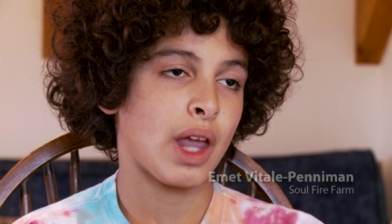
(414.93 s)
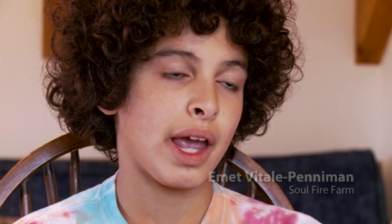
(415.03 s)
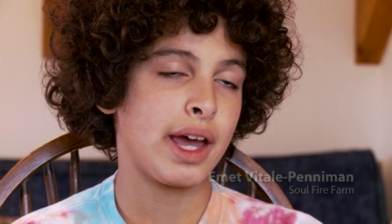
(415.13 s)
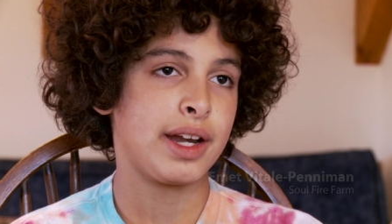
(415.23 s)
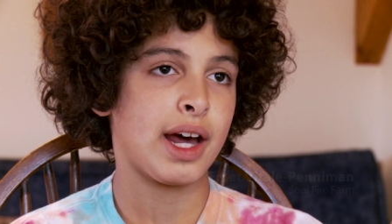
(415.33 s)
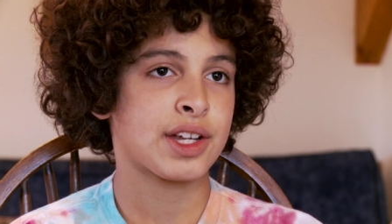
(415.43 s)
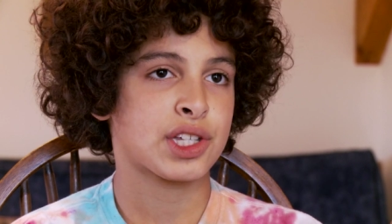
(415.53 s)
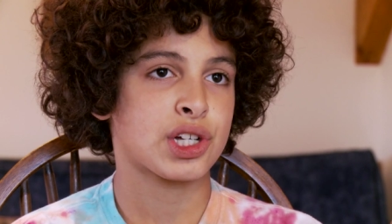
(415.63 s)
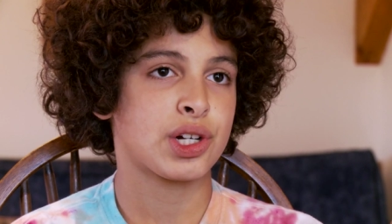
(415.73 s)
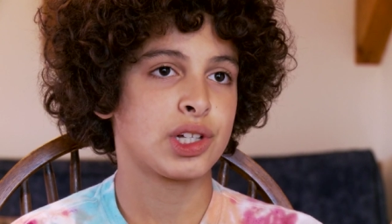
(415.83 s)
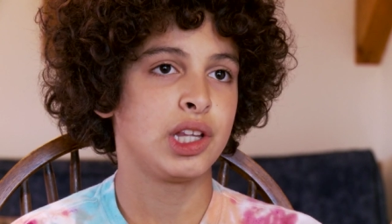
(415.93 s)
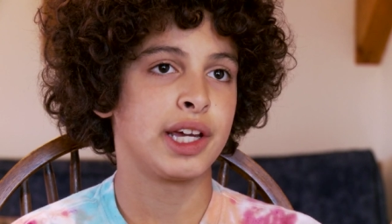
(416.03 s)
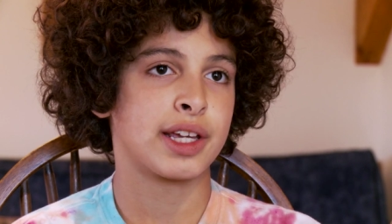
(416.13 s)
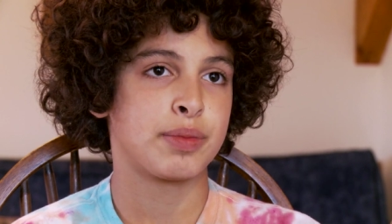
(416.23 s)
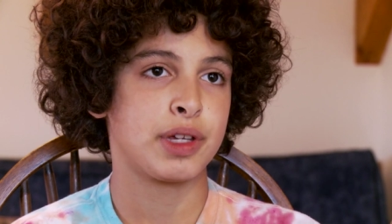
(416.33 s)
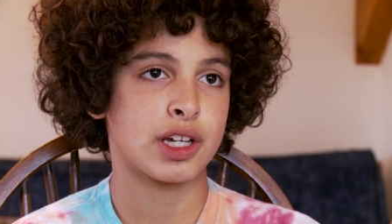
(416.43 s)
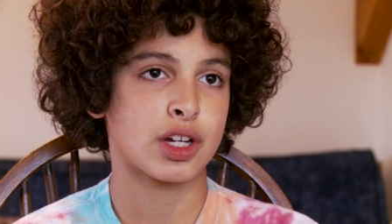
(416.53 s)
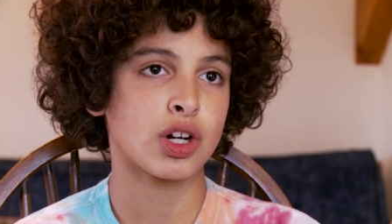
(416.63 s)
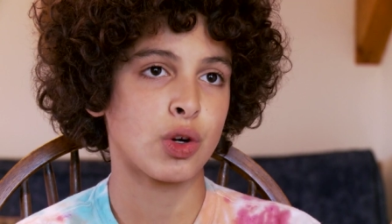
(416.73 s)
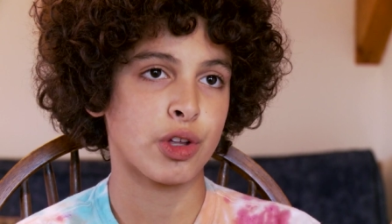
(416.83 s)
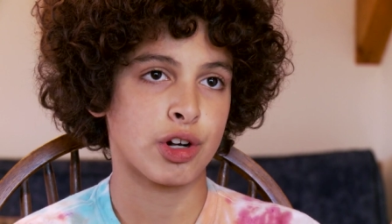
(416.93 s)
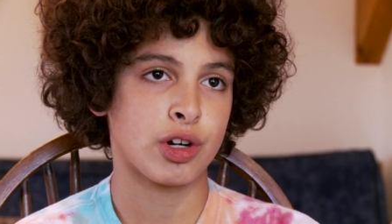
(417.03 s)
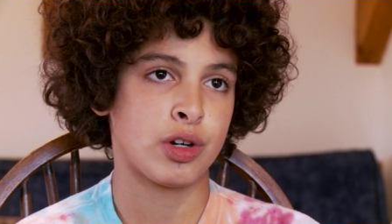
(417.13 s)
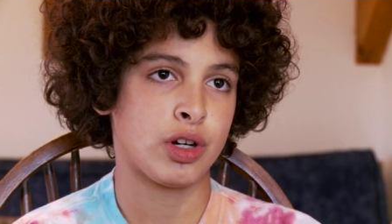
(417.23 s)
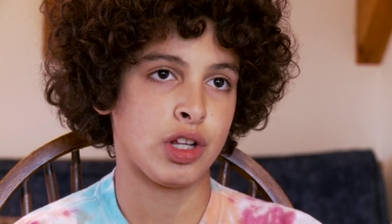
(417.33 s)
and I started like being a co-leader